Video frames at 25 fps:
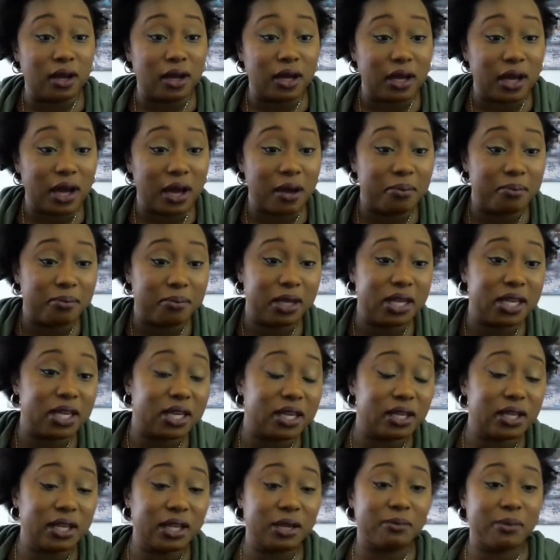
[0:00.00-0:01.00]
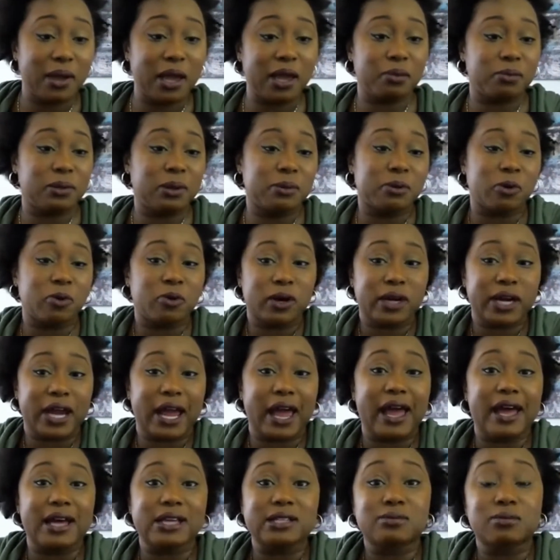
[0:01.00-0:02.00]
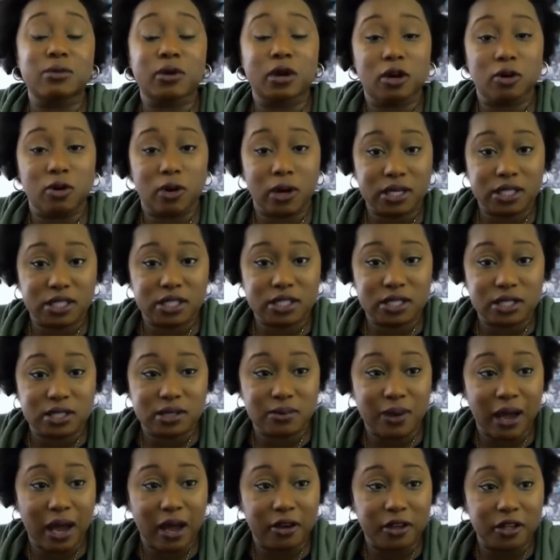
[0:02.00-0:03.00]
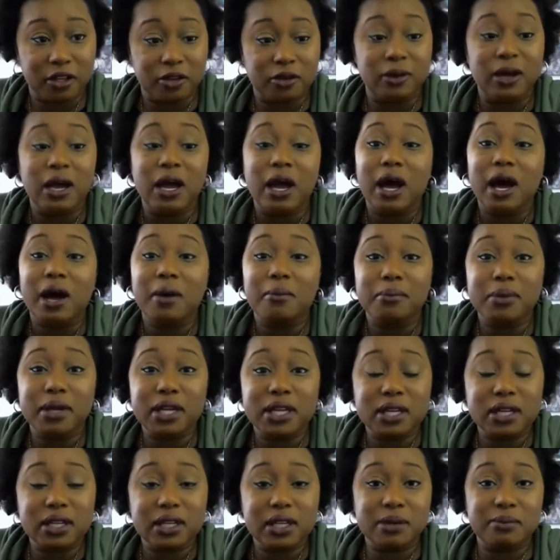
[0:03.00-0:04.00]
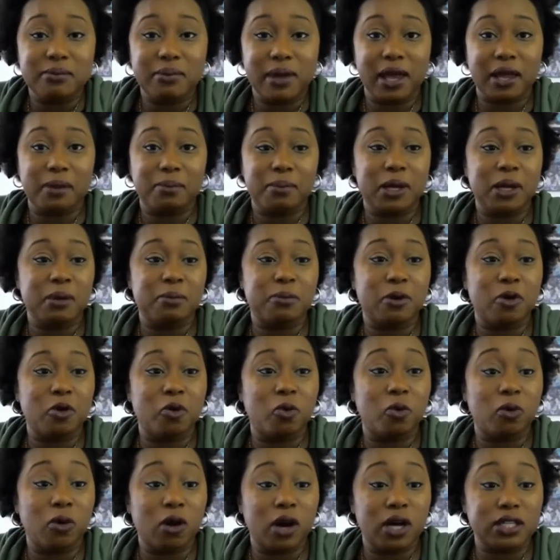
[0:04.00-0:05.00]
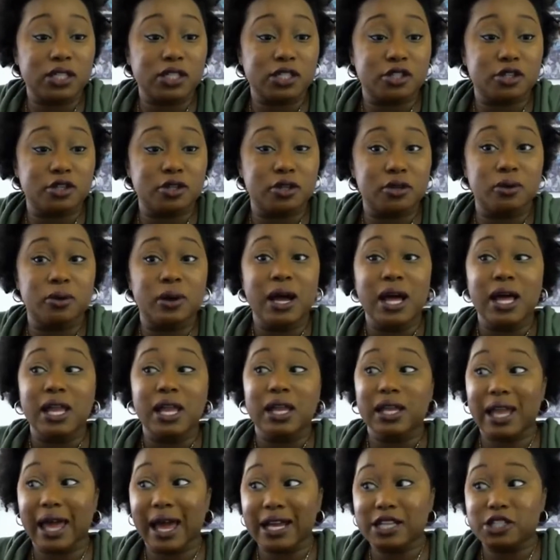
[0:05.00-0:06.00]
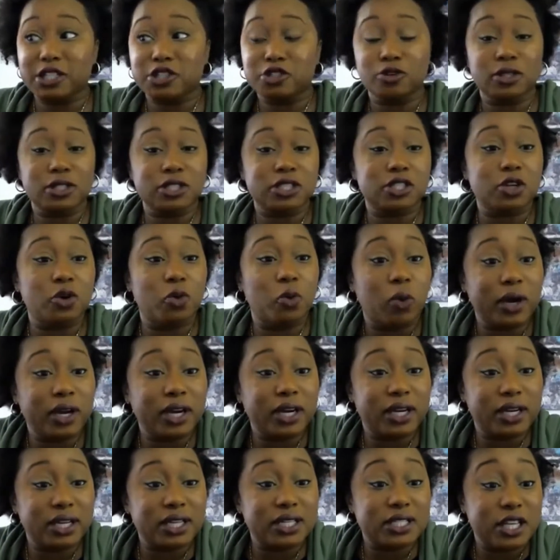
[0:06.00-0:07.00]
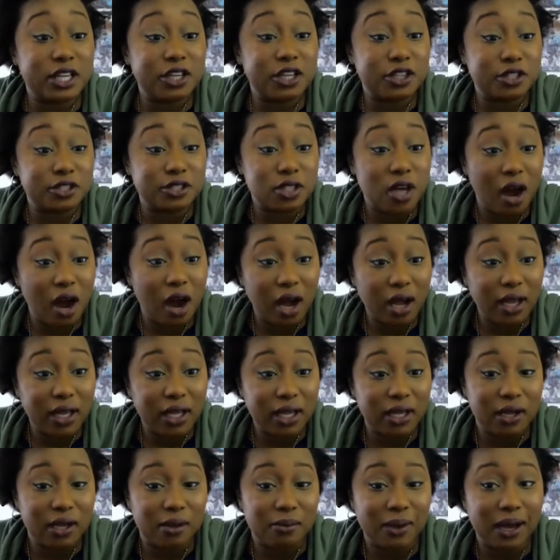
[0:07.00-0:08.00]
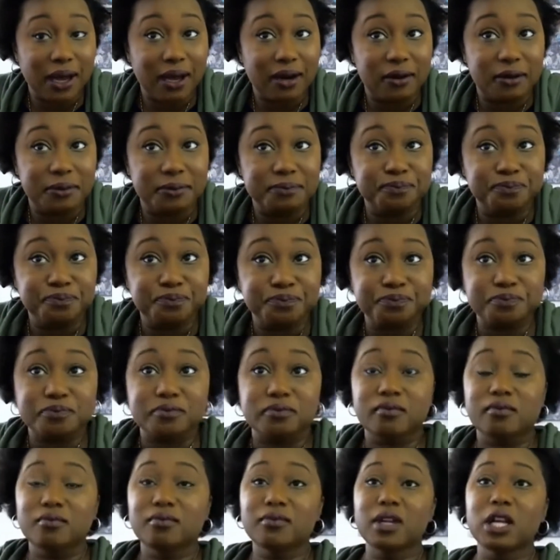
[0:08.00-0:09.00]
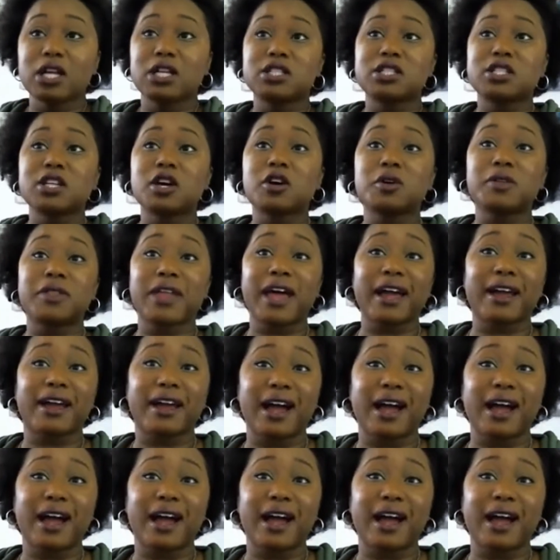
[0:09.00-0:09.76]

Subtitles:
immediately make people want to ask more questions about you, immediately make people want to latch on to what it is that you're talking about. So that